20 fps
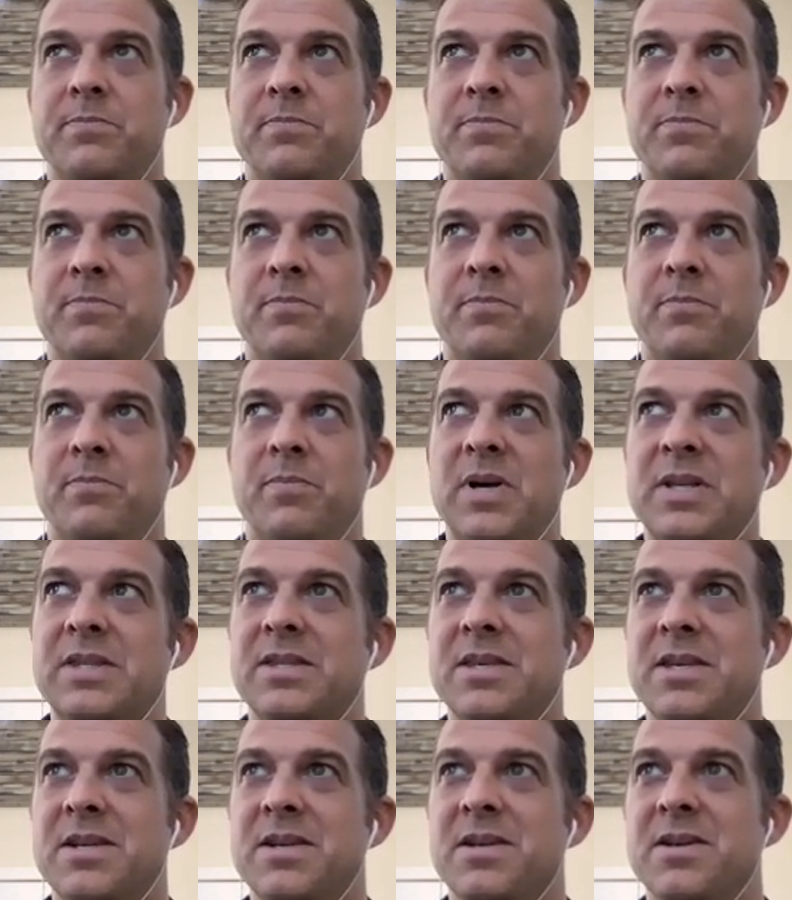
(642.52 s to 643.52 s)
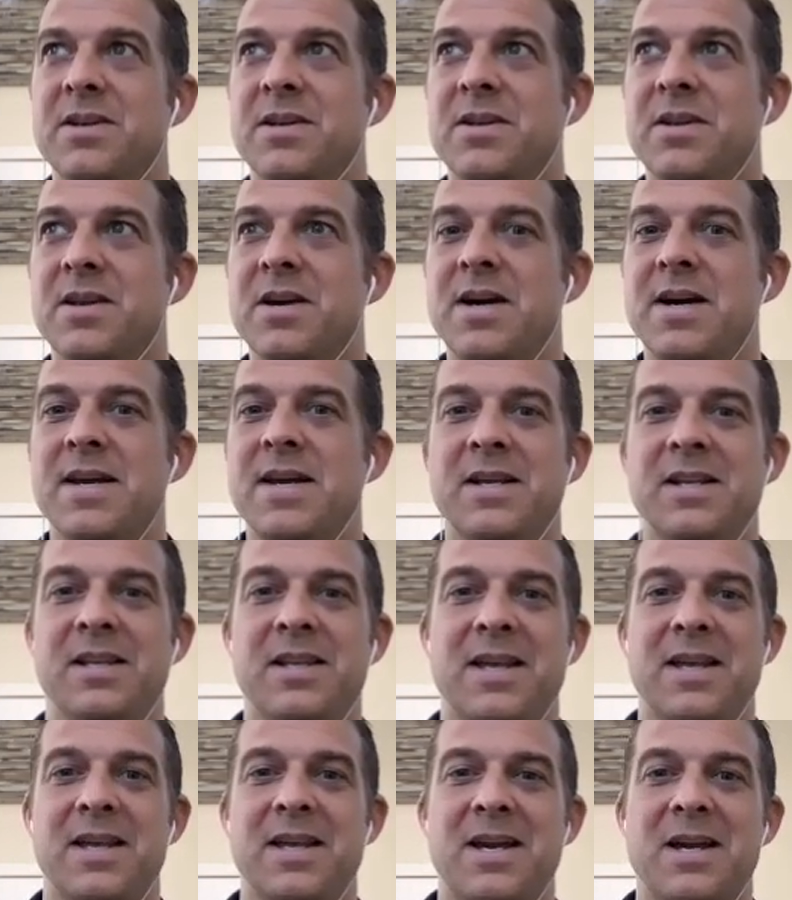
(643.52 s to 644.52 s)
but then not
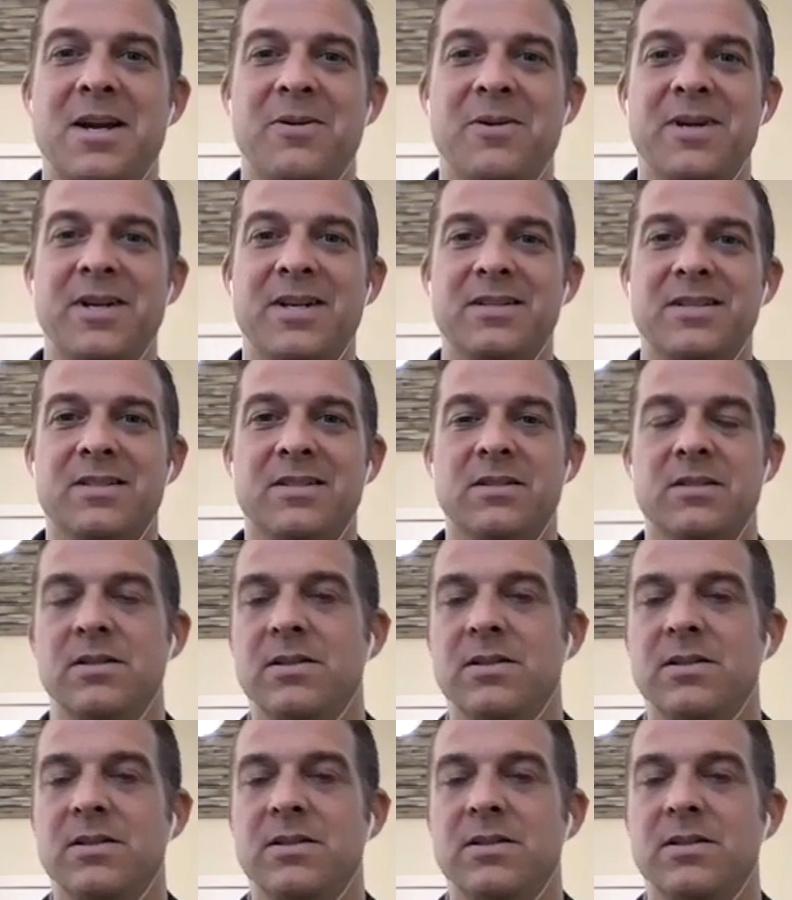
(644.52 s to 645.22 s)
allowing,